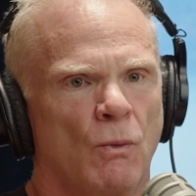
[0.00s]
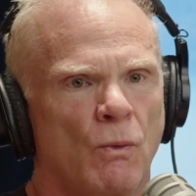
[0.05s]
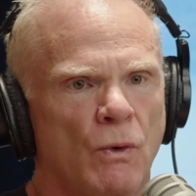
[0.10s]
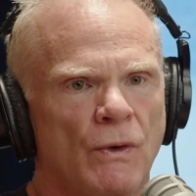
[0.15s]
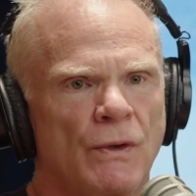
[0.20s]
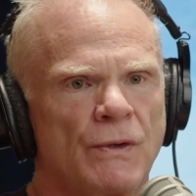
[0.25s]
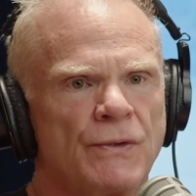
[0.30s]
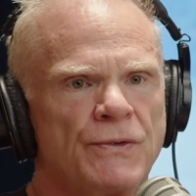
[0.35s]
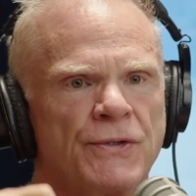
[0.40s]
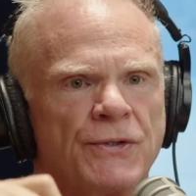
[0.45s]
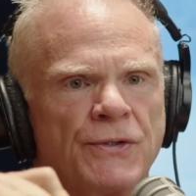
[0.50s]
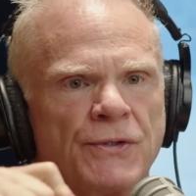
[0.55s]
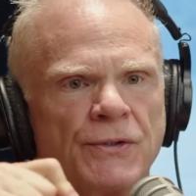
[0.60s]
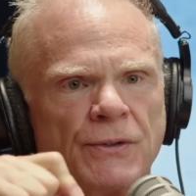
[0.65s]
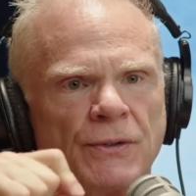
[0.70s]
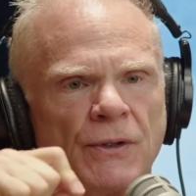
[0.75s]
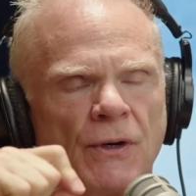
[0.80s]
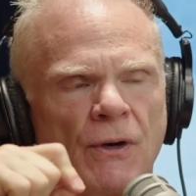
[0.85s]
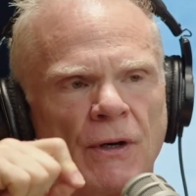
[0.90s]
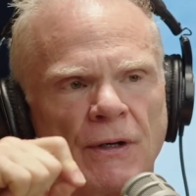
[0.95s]
Words
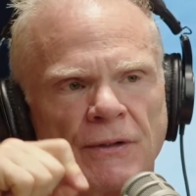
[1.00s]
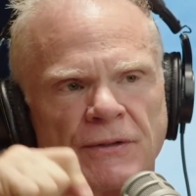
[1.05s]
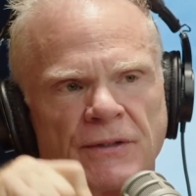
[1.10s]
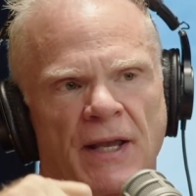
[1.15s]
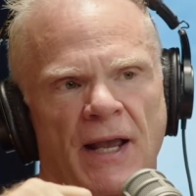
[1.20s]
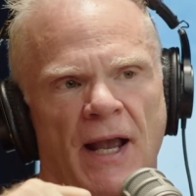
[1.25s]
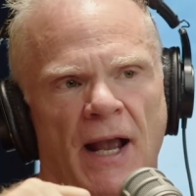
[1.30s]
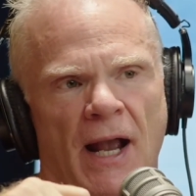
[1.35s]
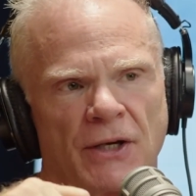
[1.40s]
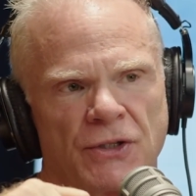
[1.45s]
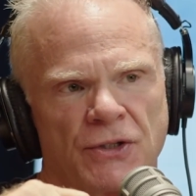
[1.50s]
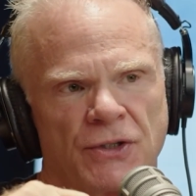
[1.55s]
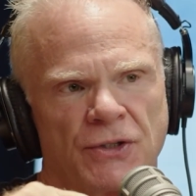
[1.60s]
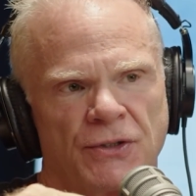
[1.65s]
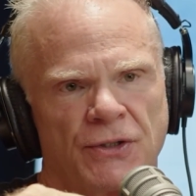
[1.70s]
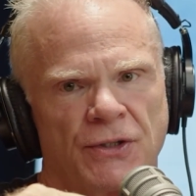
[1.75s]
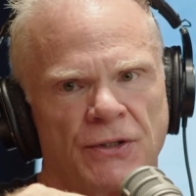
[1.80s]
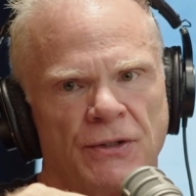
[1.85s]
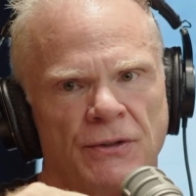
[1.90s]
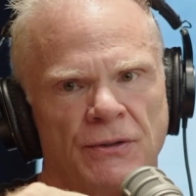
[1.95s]
are
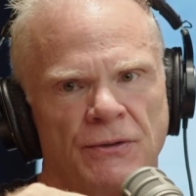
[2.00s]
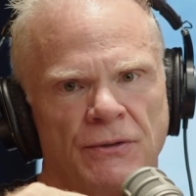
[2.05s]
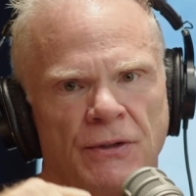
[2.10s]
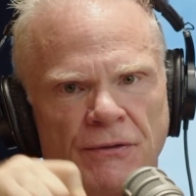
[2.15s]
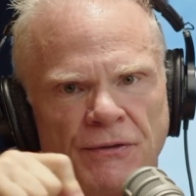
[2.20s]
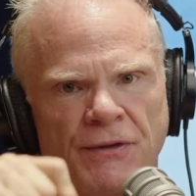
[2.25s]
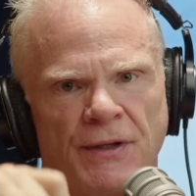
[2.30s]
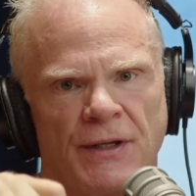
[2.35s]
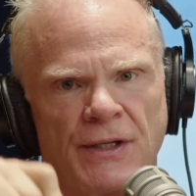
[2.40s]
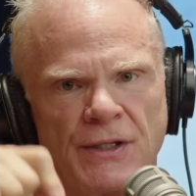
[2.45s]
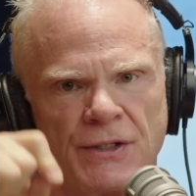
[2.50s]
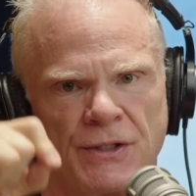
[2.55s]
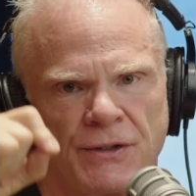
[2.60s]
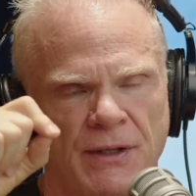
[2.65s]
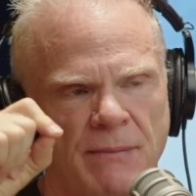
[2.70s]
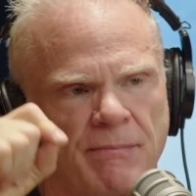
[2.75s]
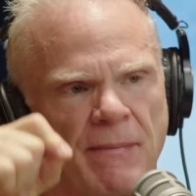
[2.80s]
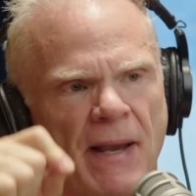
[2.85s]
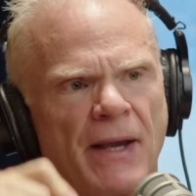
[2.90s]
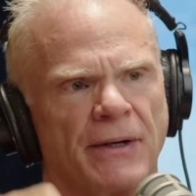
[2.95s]
attached to things
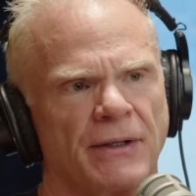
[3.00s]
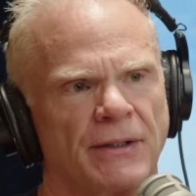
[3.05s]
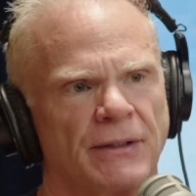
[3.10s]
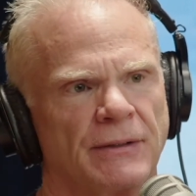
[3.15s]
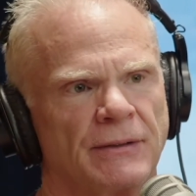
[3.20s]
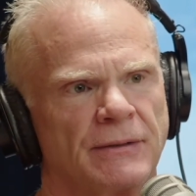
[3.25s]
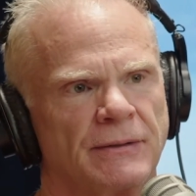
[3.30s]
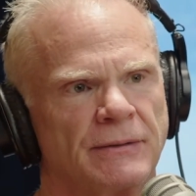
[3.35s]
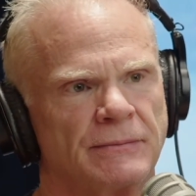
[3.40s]
that matter.